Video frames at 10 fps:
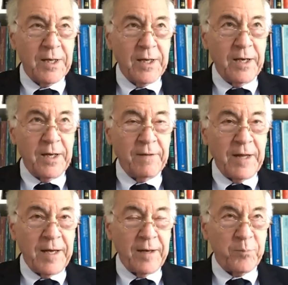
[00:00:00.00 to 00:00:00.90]
And in
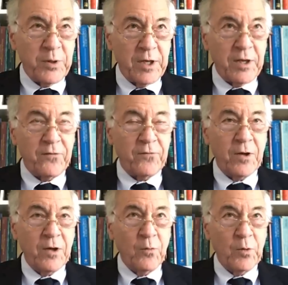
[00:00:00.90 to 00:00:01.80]
that piece,
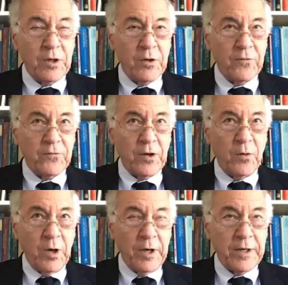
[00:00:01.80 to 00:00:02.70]
we used the
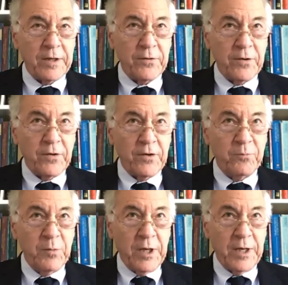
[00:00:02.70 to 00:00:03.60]
quantity theory of
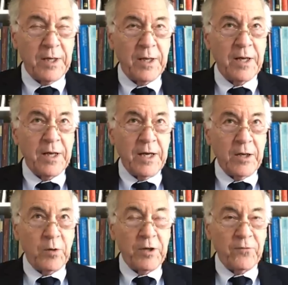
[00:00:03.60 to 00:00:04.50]
money,
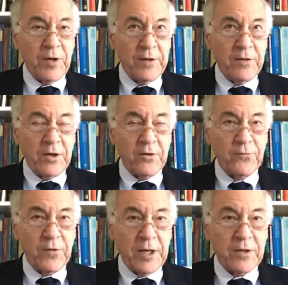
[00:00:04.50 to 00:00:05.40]
and we said that
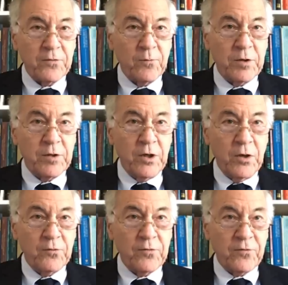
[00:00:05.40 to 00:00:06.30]
inflation would
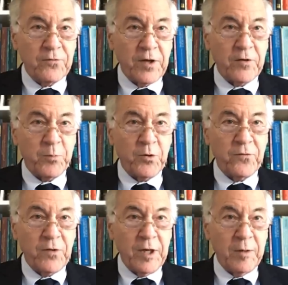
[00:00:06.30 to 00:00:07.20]
go to
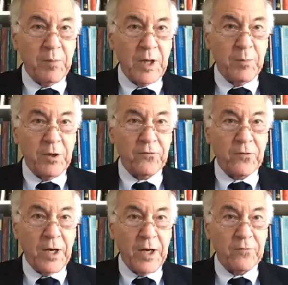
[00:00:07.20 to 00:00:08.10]
6%, maybe as
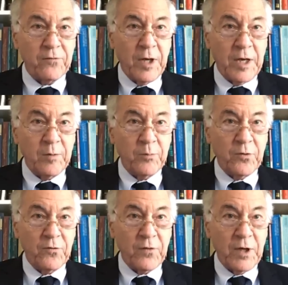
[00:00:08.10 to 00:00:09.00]
high as
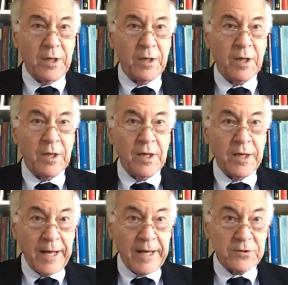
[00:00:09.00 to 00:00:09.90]
9%.
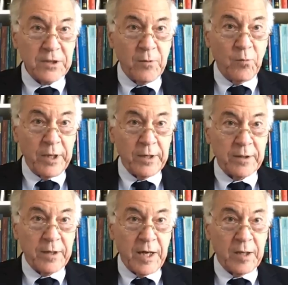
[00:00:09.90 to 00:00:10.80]
It actually went
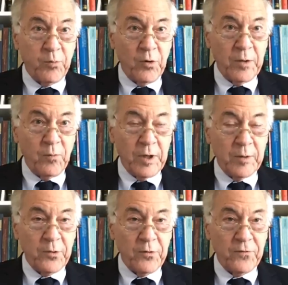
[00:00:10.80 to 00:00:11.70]
to
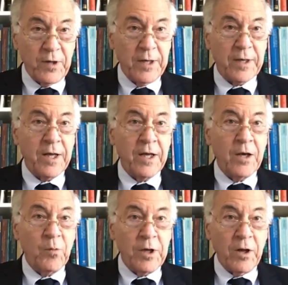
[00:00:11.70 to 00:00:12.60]
9.1%.
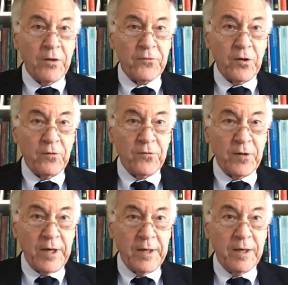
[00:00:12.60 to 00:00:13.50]
We also
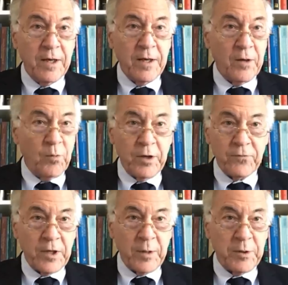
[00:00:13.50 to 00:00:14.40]
said it
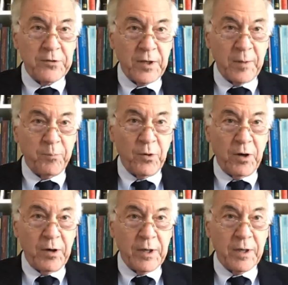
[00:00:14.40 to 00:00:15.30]
wasn't going to be
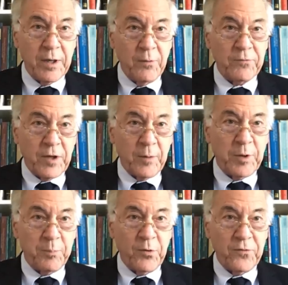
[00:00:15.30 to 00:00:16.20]
temporary. It was going to
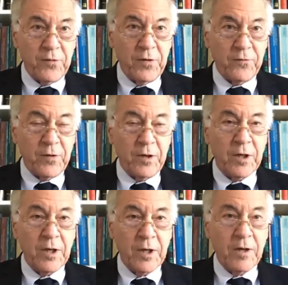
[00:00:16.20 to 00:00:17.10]
be persistent.
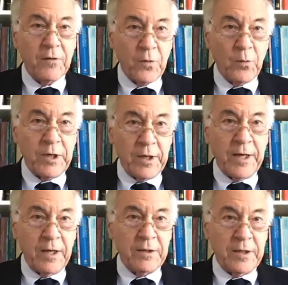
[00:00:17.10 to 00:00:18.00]
So we
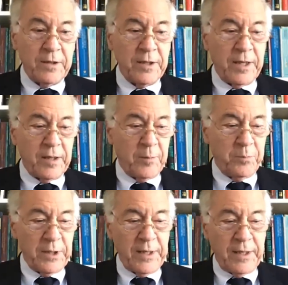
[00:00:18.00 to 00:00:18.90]
nailed the thing
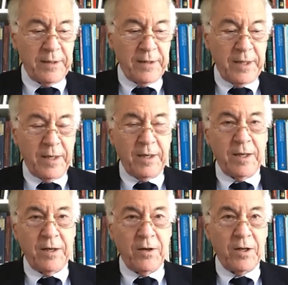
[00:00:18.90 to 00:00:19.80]
completely then.
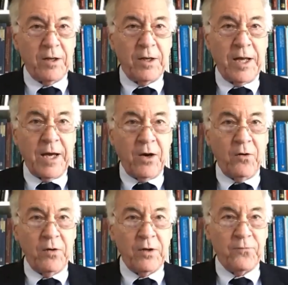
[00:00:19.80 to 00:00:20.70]
And
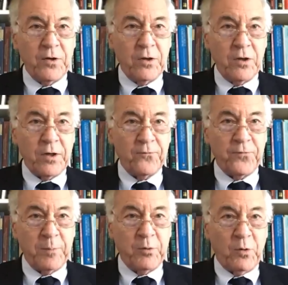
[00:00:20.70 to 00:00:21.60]
now, if you look at
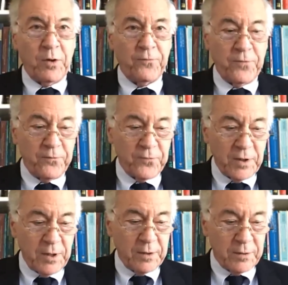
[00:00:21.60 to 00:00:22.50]
February
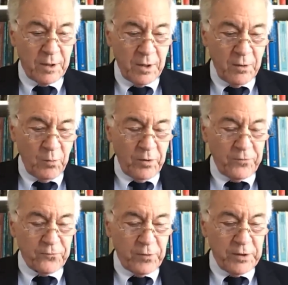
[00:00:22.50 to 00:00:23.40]
15th, Wall
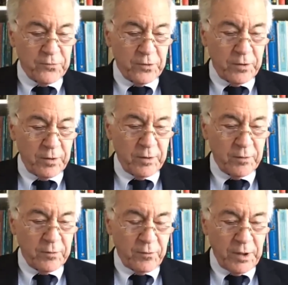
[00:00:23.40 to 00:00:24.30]
Street
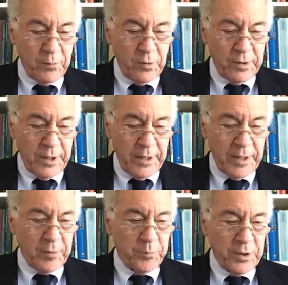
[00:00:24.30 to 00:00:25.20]
Journal, Greenwood and I
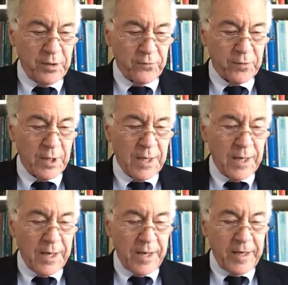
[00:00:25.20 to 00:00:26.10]
had a piece,
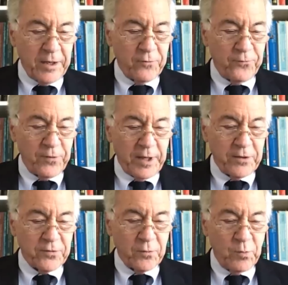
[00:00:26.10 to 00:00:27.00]
high
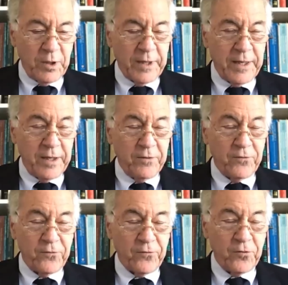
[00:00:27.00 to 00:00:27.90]
inflation will end
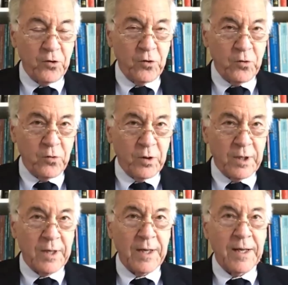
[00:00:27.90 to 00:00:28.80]

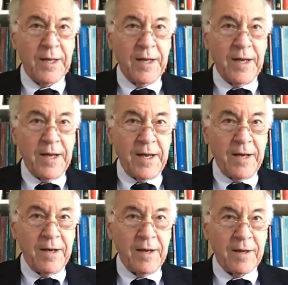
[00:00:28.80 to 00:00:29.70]
soon.
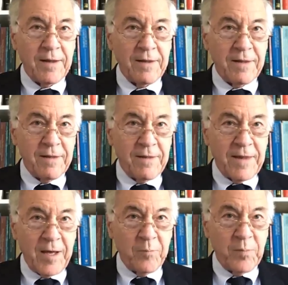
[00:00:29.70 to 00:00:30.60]
And
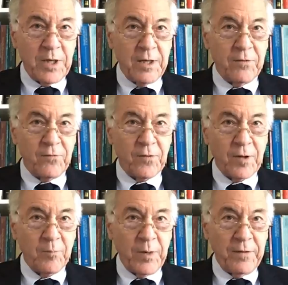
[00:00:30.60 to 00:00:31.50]
that means
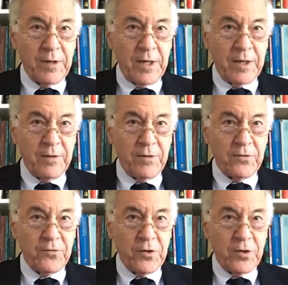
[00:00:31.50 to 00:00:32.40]
by the end of
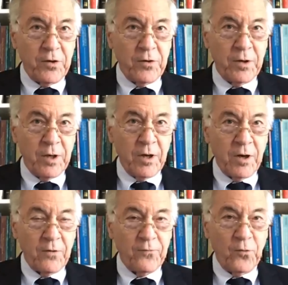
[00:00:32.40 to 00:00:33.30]
this year,
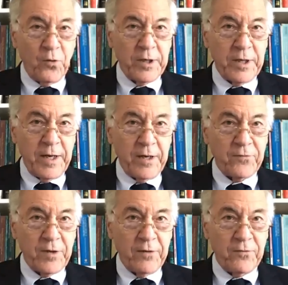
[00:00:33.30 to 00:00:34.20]
our
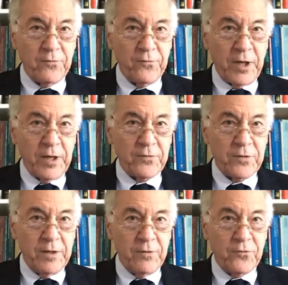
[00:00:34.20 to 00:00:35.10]
forecast has
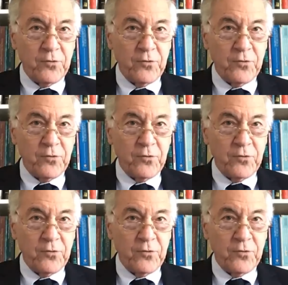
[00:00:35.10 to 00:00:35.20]
inflation in the